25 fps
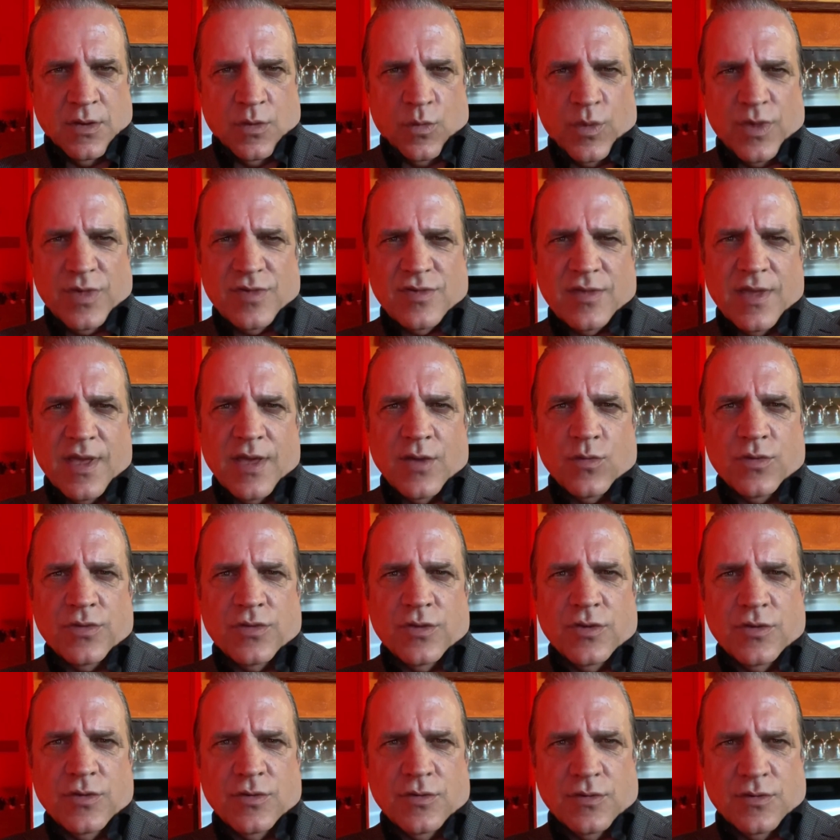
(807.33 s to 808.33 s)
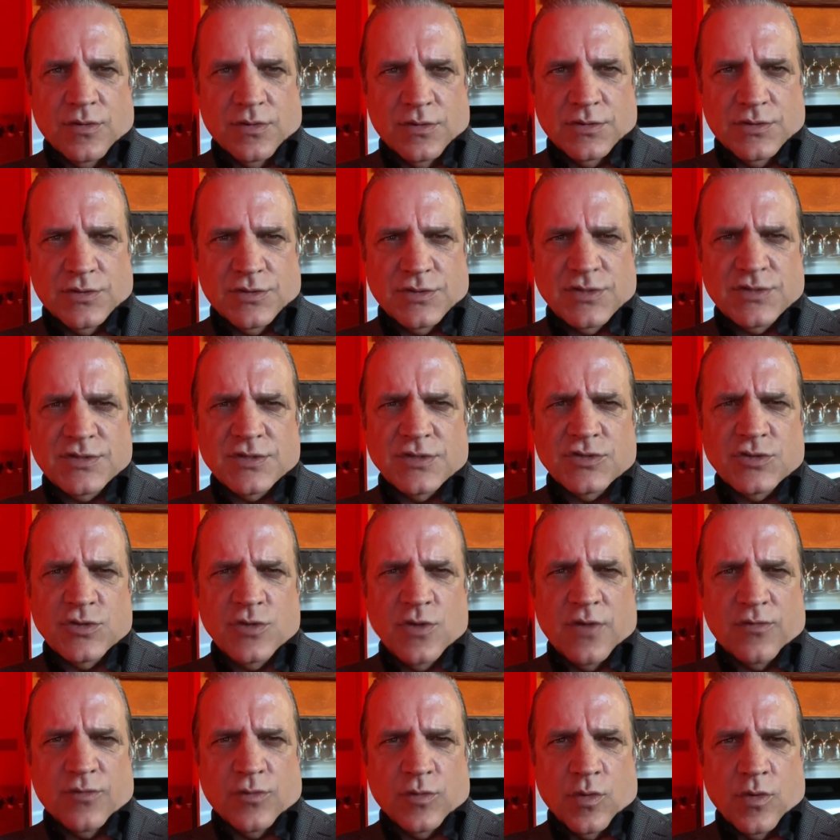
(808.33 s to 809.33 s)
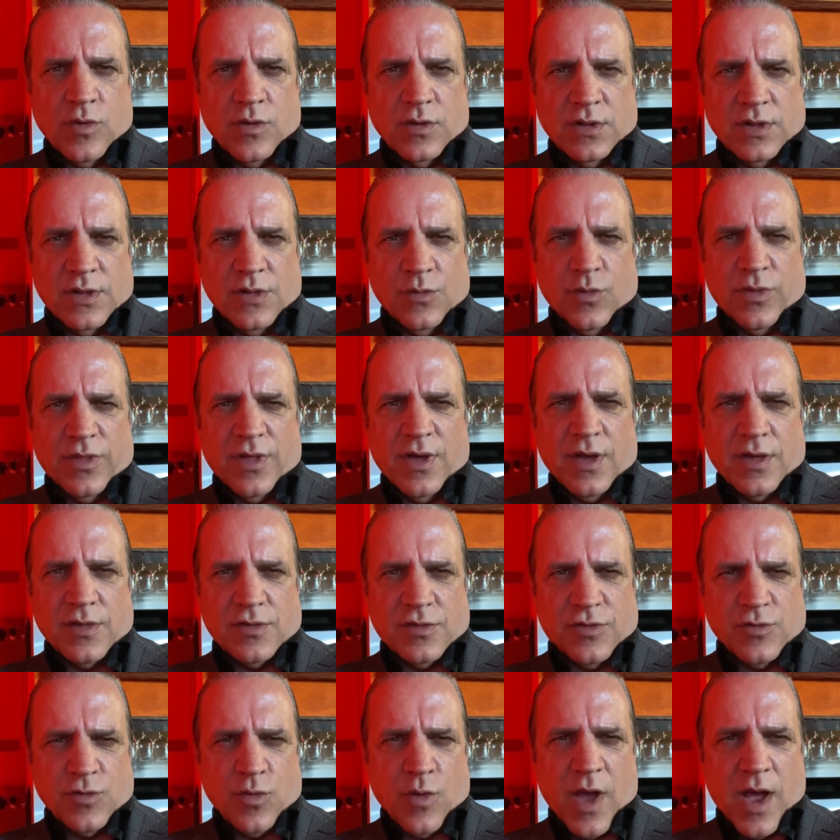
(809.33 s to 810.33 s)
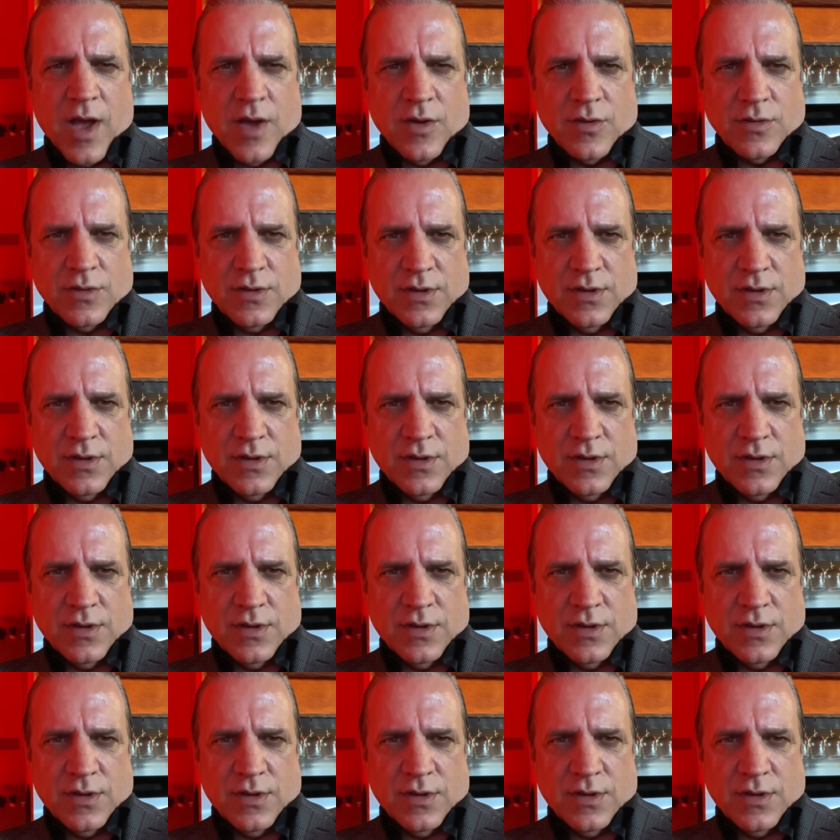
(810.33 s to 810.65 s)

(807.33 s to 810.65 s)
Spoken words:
we stand with you, just as you have loyally with us throughout.